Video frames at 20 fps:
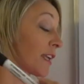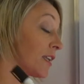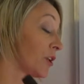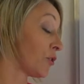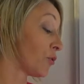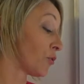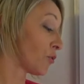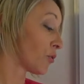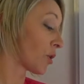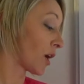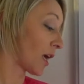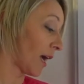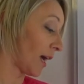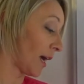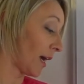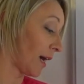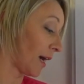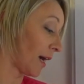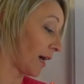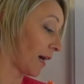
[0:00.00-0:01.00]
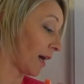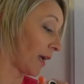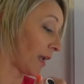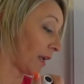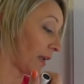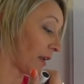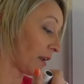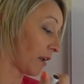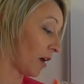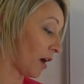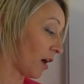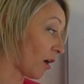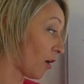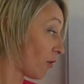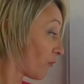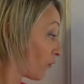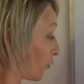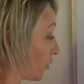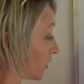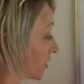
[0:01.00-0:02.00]
You can
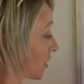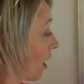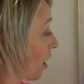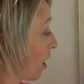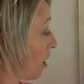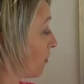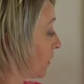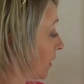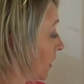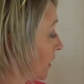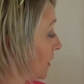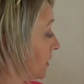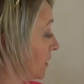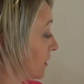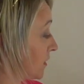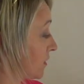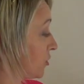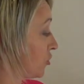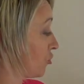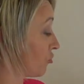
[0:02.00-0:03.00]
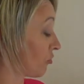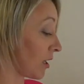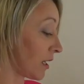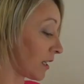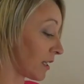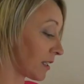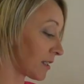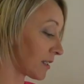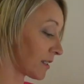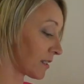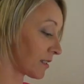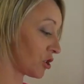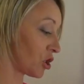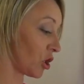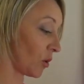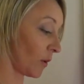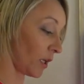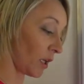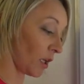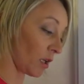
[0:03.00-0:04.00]
avoid carbonated drinks,
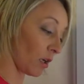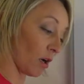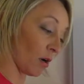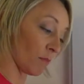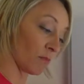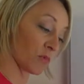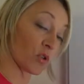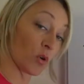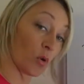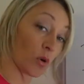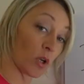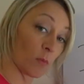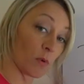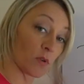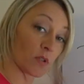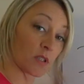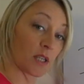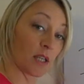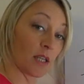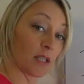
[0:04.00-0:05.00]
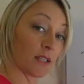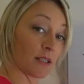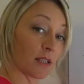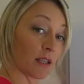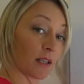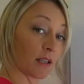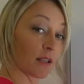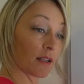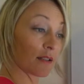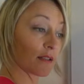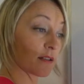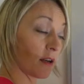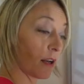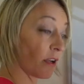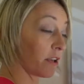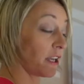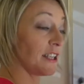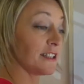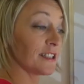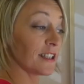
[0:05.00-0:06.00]
chewing gum, talking whilst eating, things like
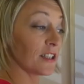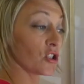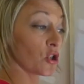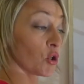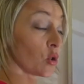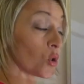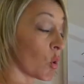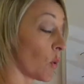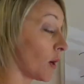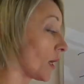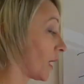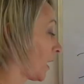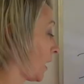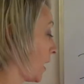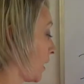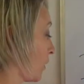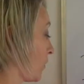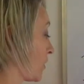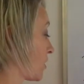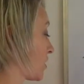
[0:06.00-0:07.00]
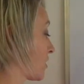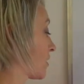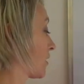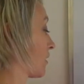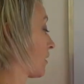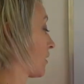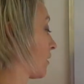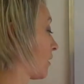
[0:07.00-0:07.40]
that, and eating too quickly, which is going